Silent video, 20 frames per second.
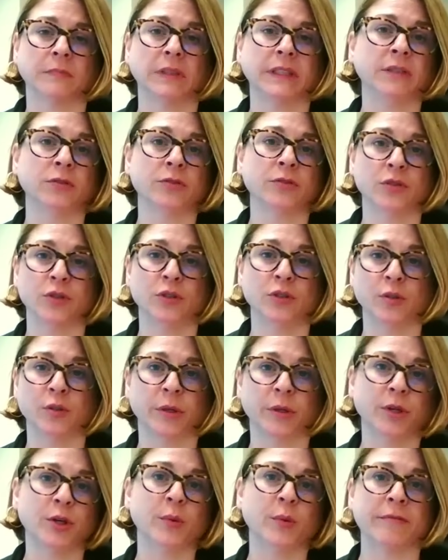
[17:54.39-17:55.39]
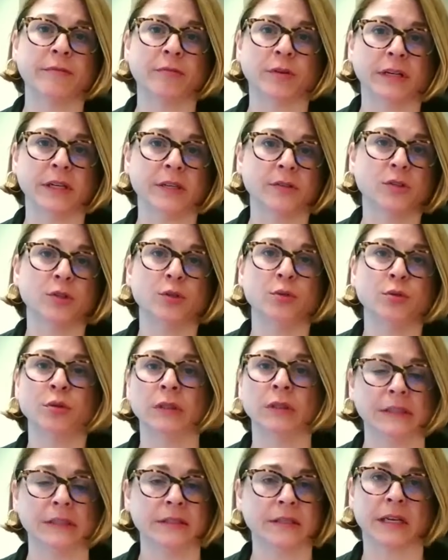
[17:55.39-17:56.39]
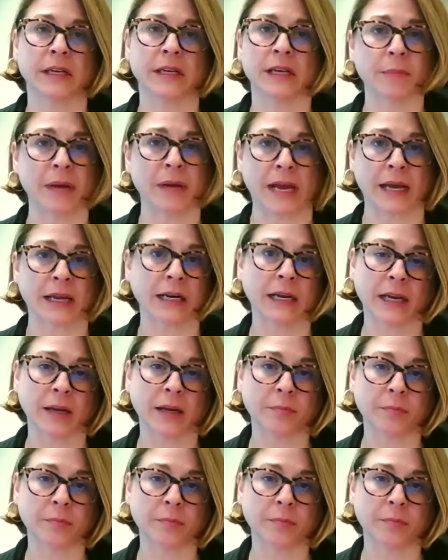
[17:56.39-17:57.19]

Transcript: LegalZoom or whoever it is google isn't going to back it